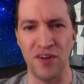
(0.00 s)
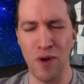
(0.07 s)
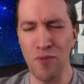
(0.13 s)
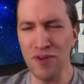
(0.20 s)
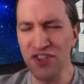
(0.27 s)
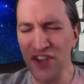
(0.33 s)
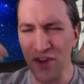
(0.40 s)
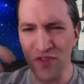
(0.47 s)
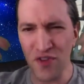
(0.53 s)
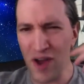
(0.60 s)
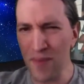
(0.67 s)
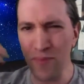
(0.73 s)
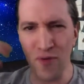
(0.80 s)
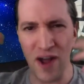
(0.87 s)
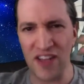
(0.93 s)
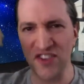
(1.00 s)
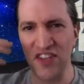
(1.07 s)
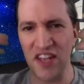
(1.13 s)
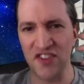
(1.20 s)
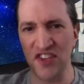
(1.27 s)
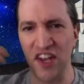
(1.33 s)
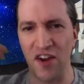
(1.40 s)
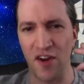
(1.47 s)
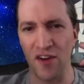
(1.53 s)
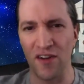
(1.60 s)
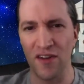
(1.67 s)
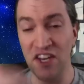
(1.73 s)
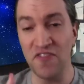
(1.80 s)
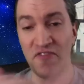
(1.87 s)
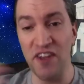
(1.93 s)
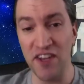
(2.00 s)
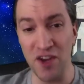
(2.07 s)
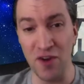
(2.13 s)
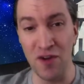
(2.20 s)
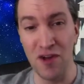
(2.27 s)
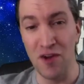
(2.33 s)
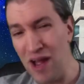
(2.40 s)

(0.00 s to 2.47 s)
What was your thought process here? Did you figure,